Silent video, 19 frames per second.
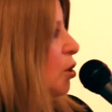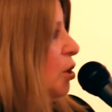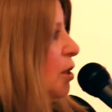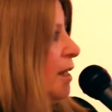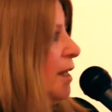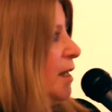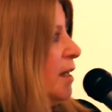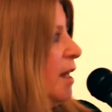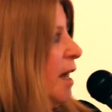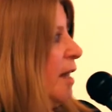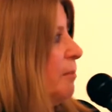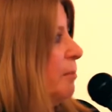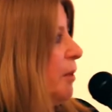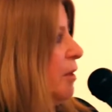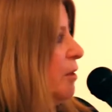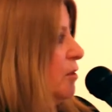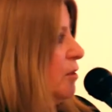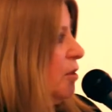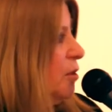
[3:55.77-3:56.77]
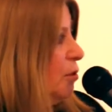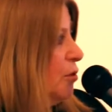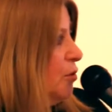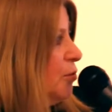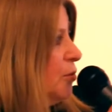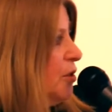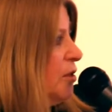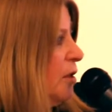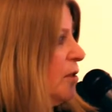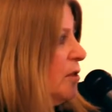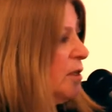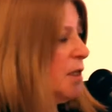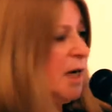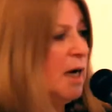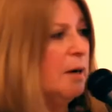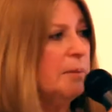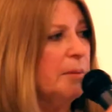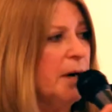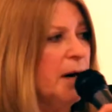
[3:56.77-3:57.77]
look at that, because those results
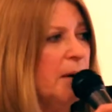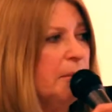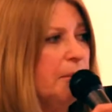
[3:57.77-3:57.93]
come